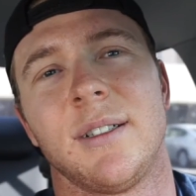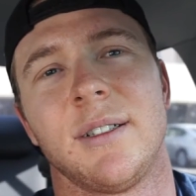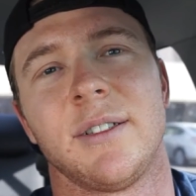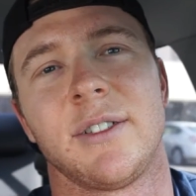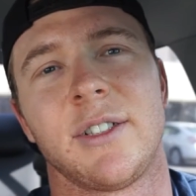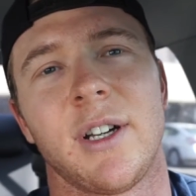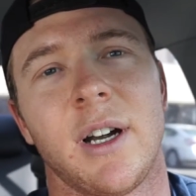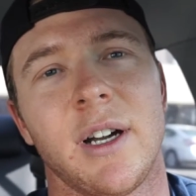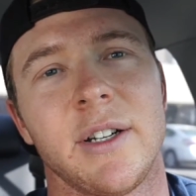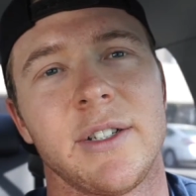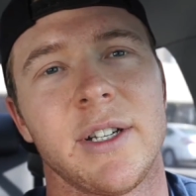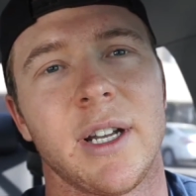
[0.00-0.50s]

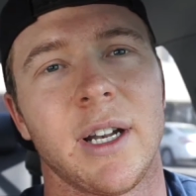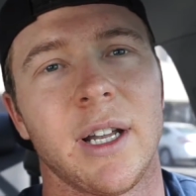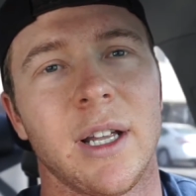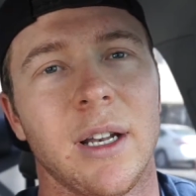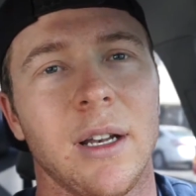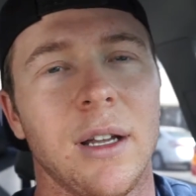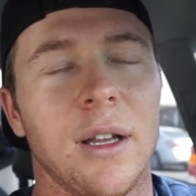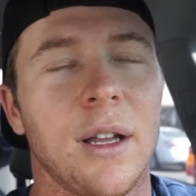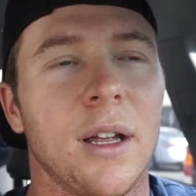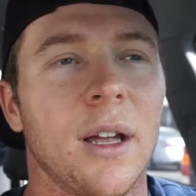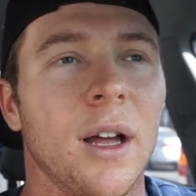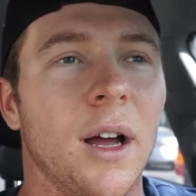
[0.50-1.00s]
Sorry, Janet.
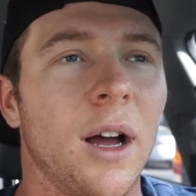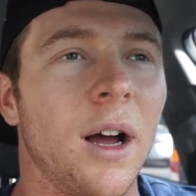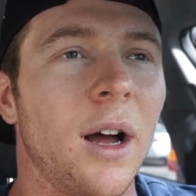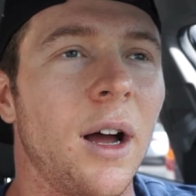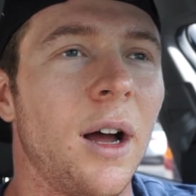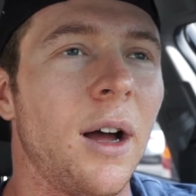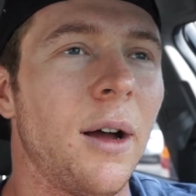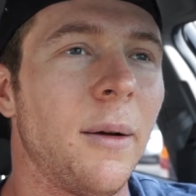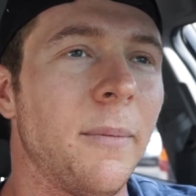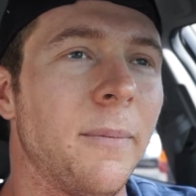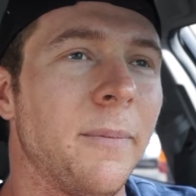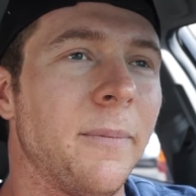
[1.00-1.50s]

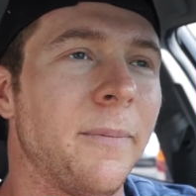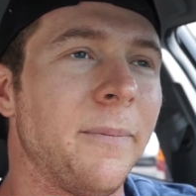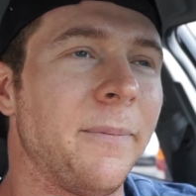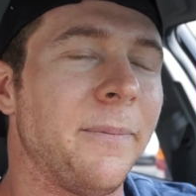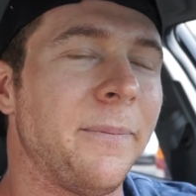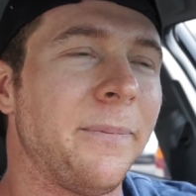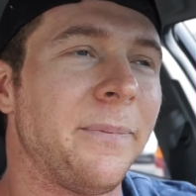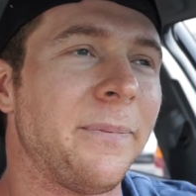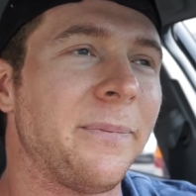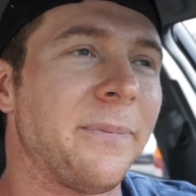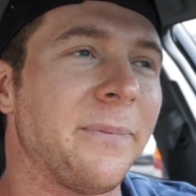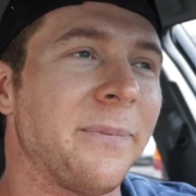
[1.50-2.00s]
Um,
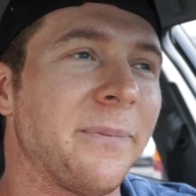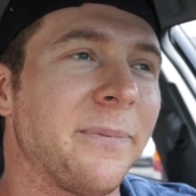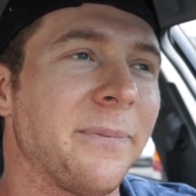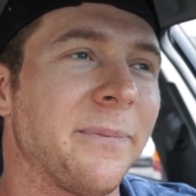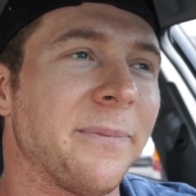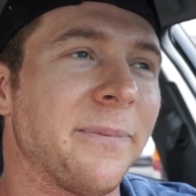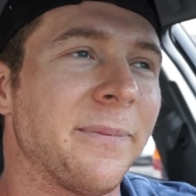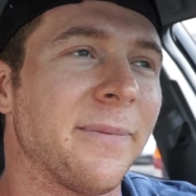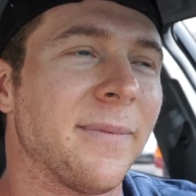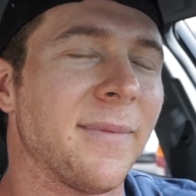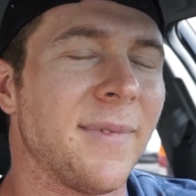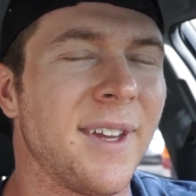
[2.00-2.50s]

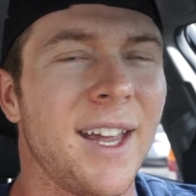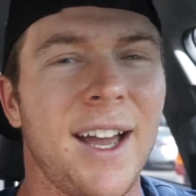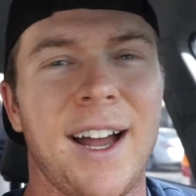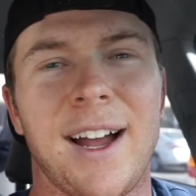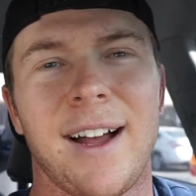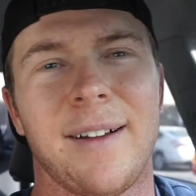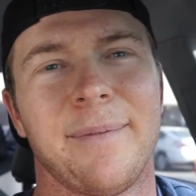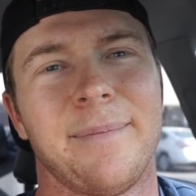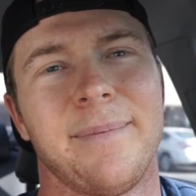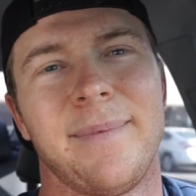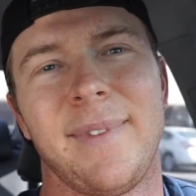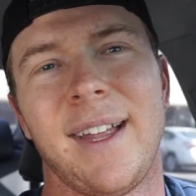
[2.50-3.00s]

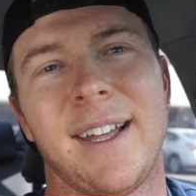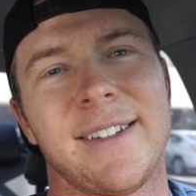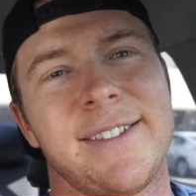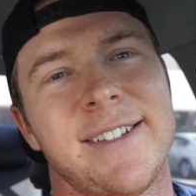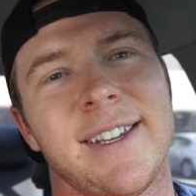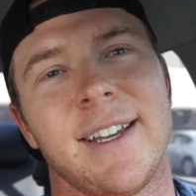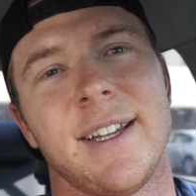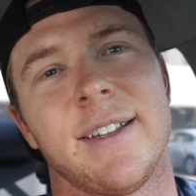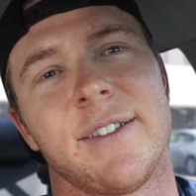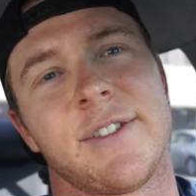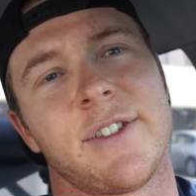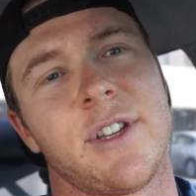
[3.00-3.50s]
yeah, and that's
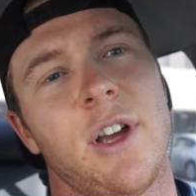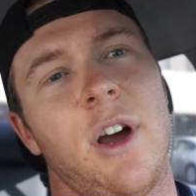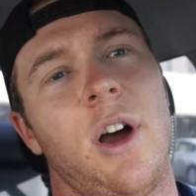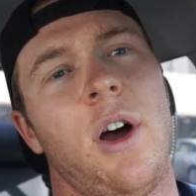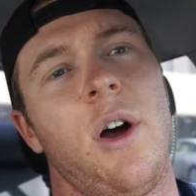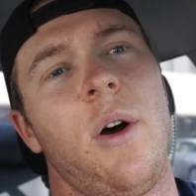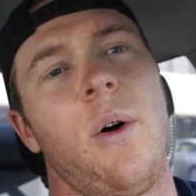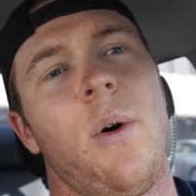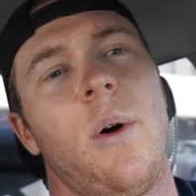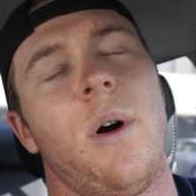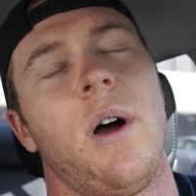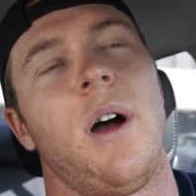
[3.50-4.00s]
it.
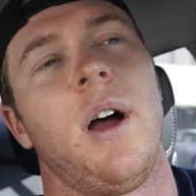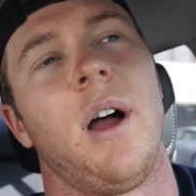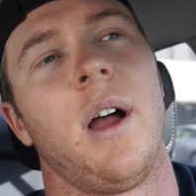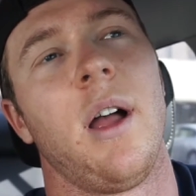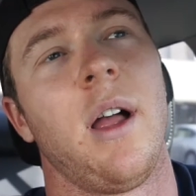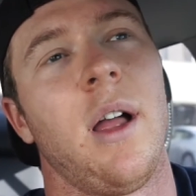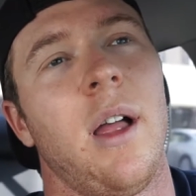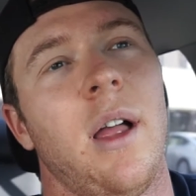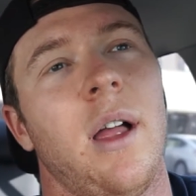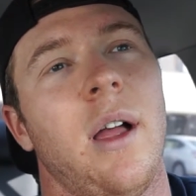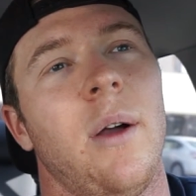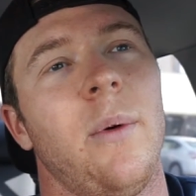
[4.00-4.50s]
So
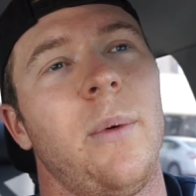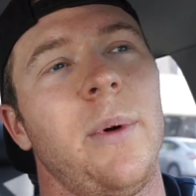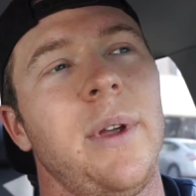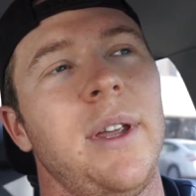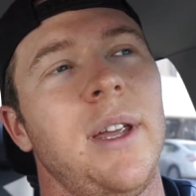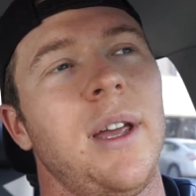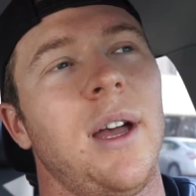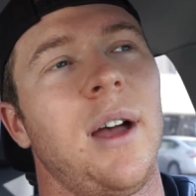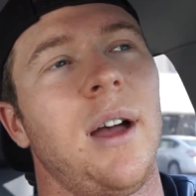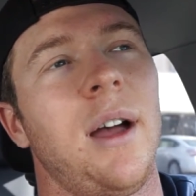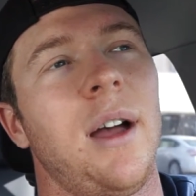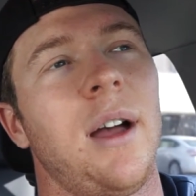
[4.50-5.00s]

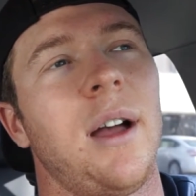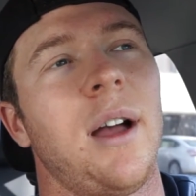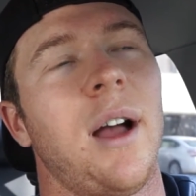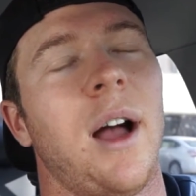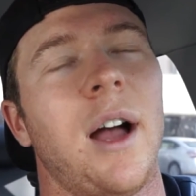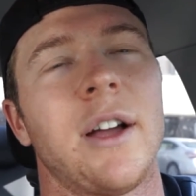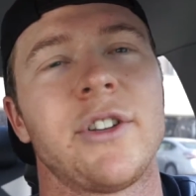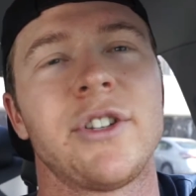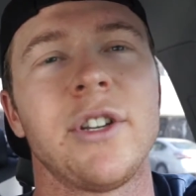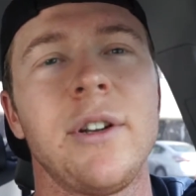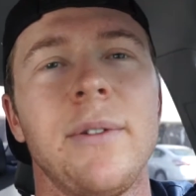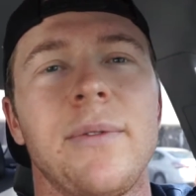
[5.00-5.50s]
we, uh,
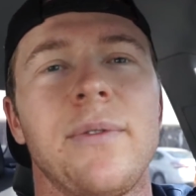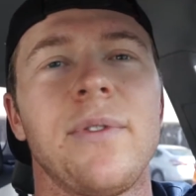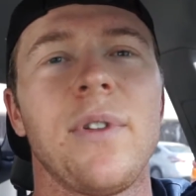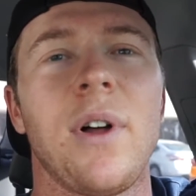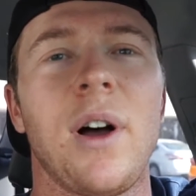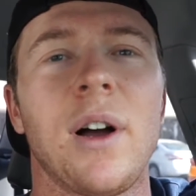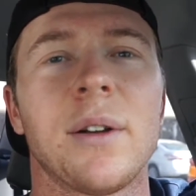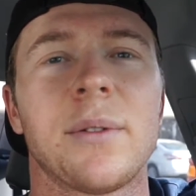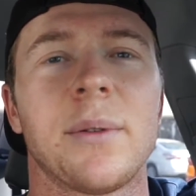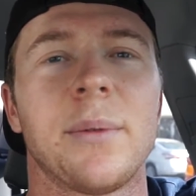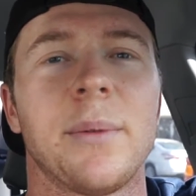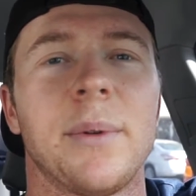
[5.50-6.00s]
I should have
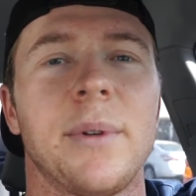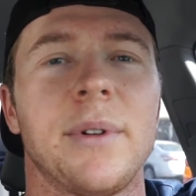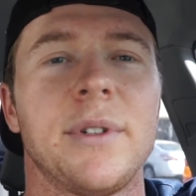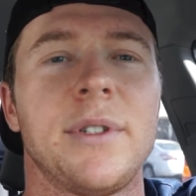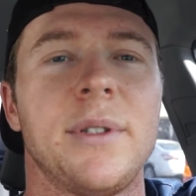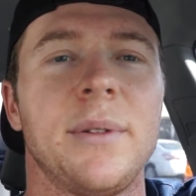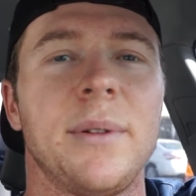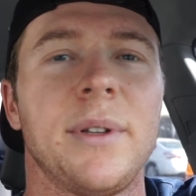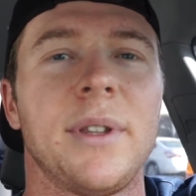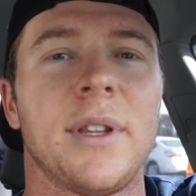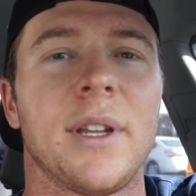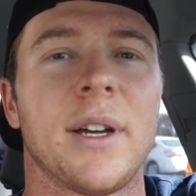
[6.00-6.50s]
vlogged when we were
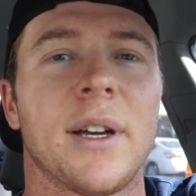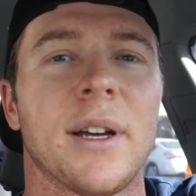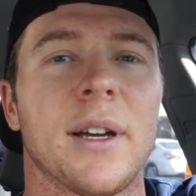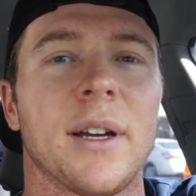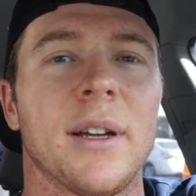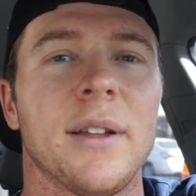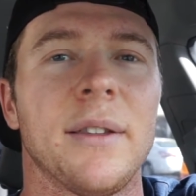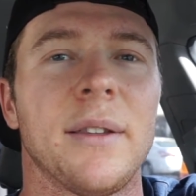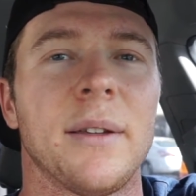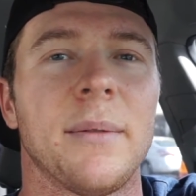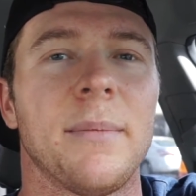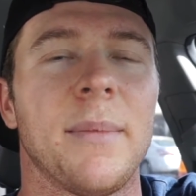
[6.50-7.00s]
doing
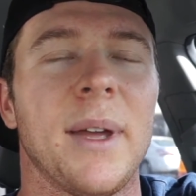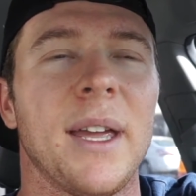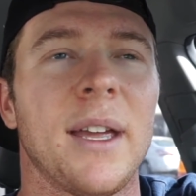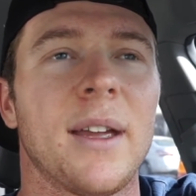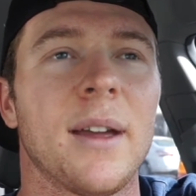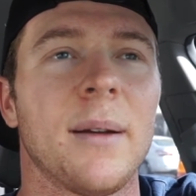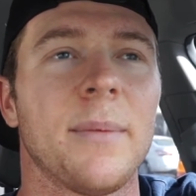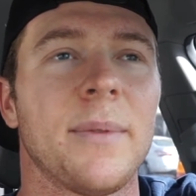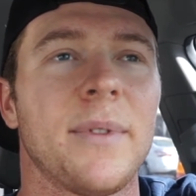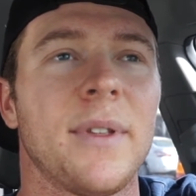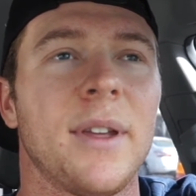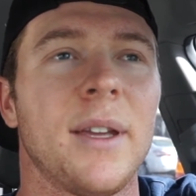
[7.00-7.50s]
the, the
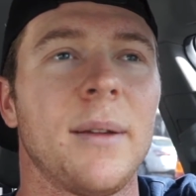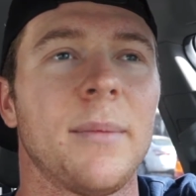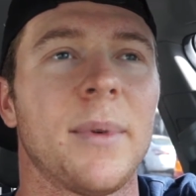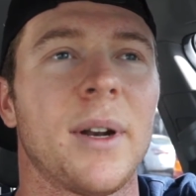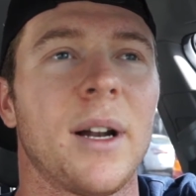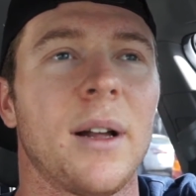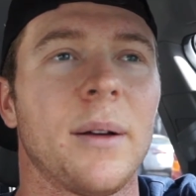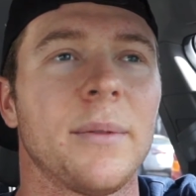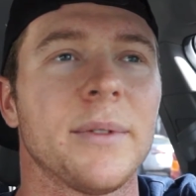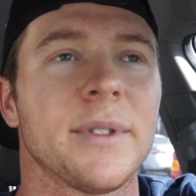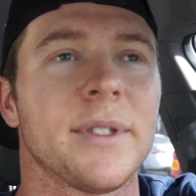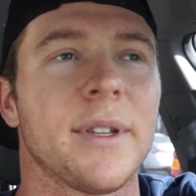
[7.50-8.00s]
makeup thing, but
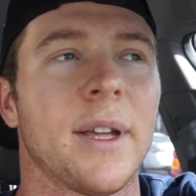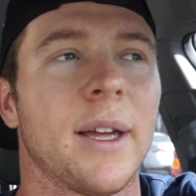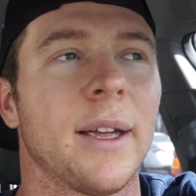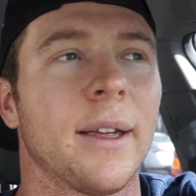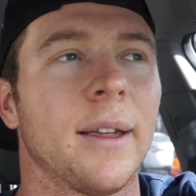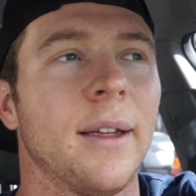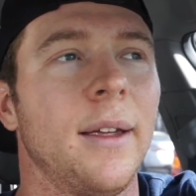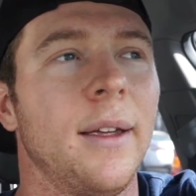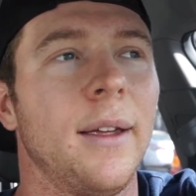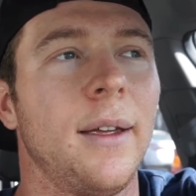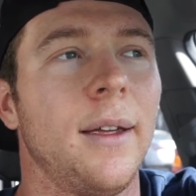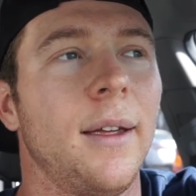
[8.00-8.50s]
I was like,
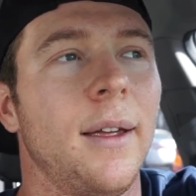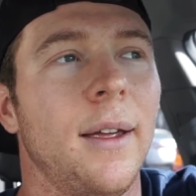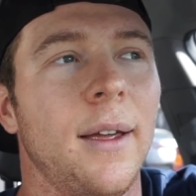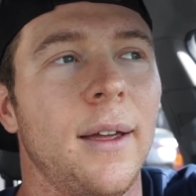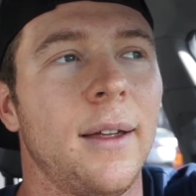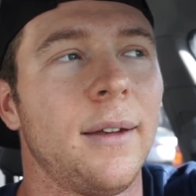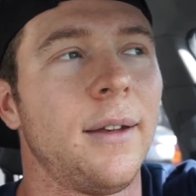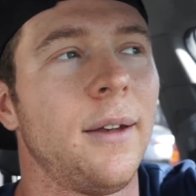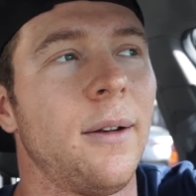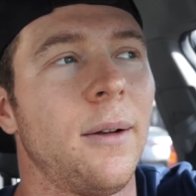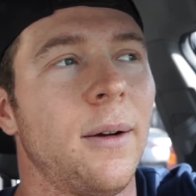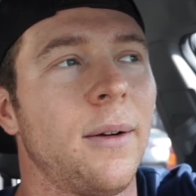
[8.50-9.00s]

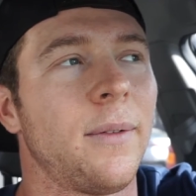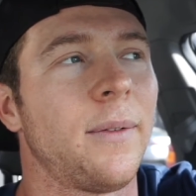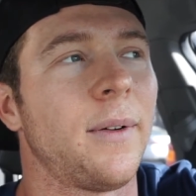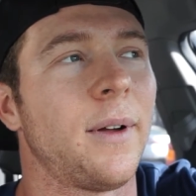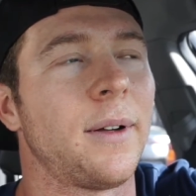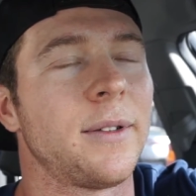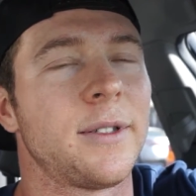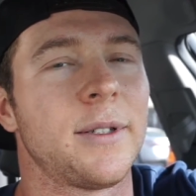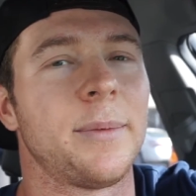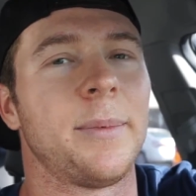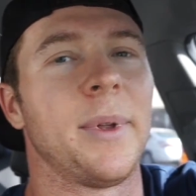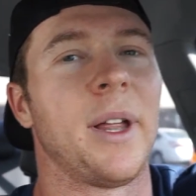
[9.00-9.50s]
didn't know if
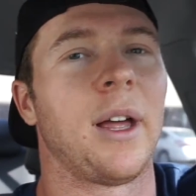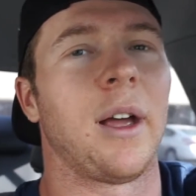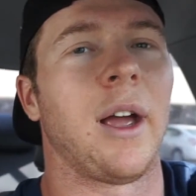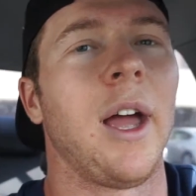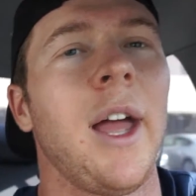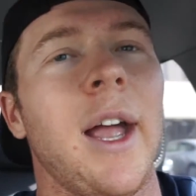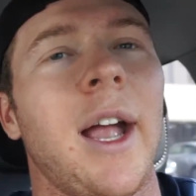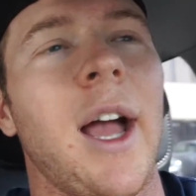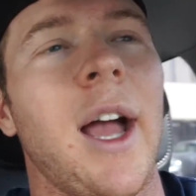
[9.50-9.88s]
I should be like, hey